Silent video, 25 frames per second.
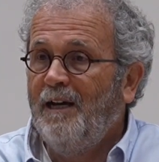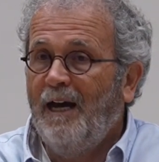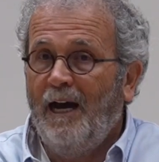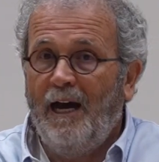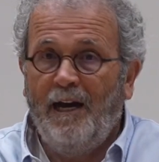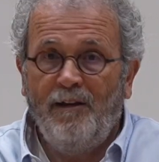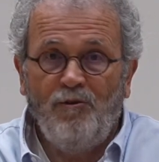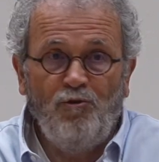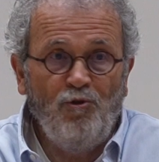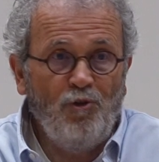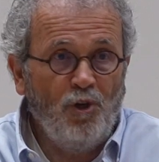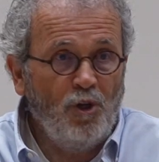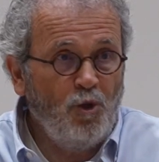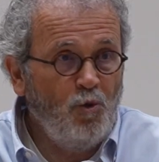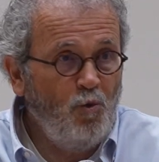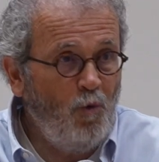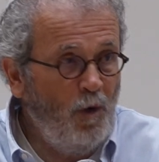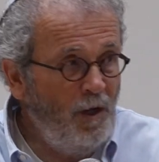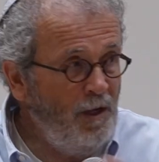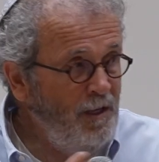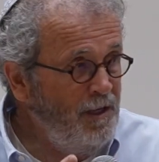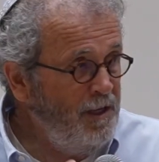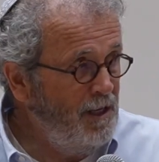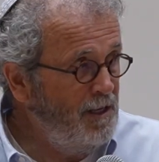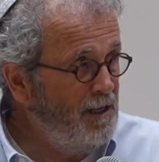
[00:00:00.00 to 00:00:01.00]
I do not
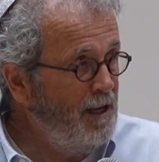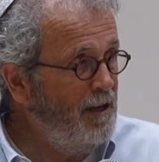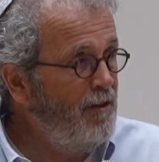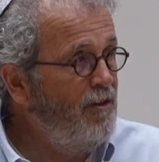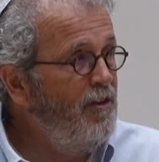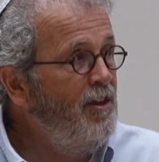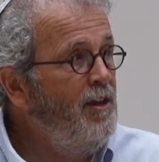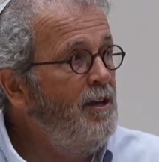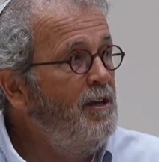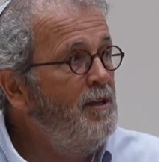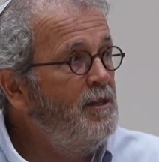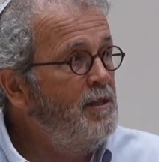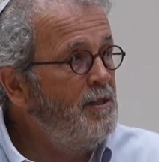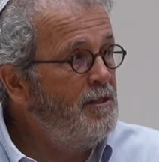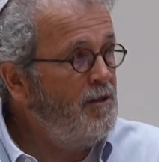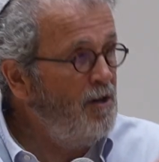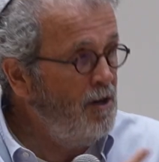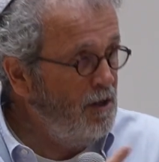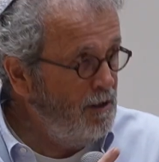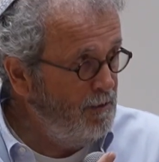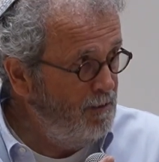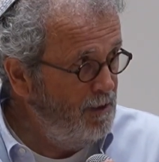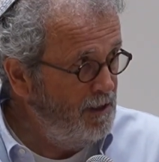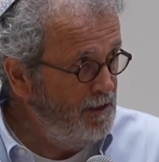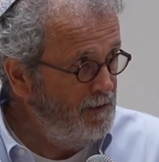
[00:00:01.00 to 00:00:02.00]
want it. I think it's
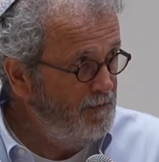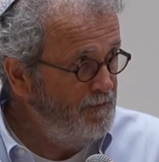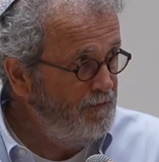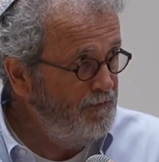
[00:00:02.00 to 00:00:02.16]
terrible.